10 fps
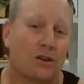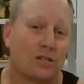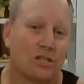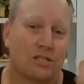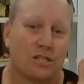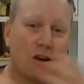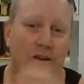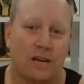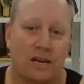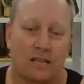I just
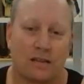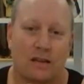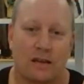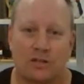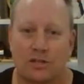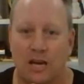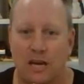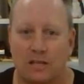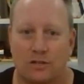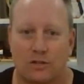don't get a
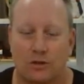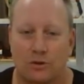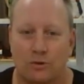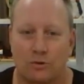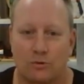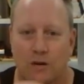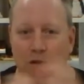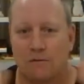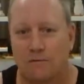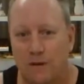chance to
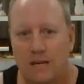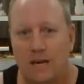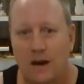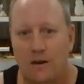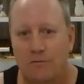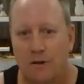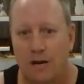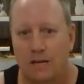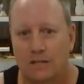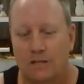get a video
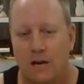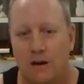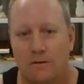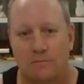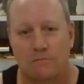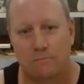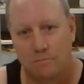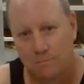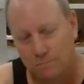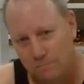ready. So
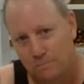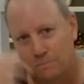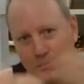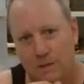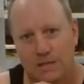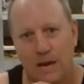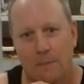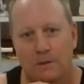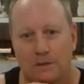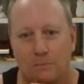this
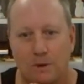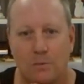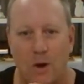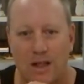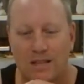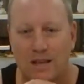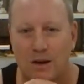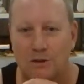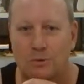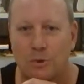happened to be one of
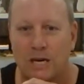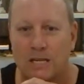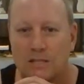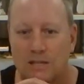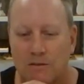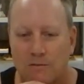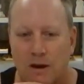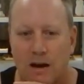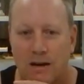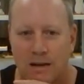those weeks. I've
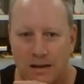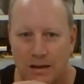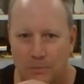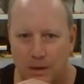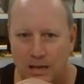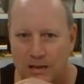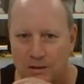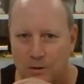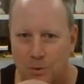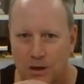been
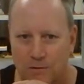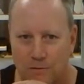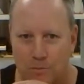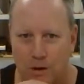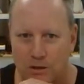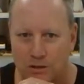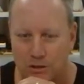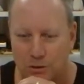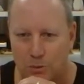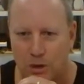under the weather for
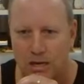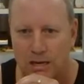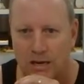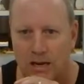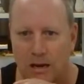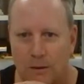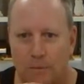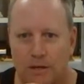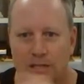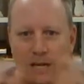most of the week,
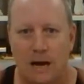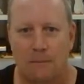but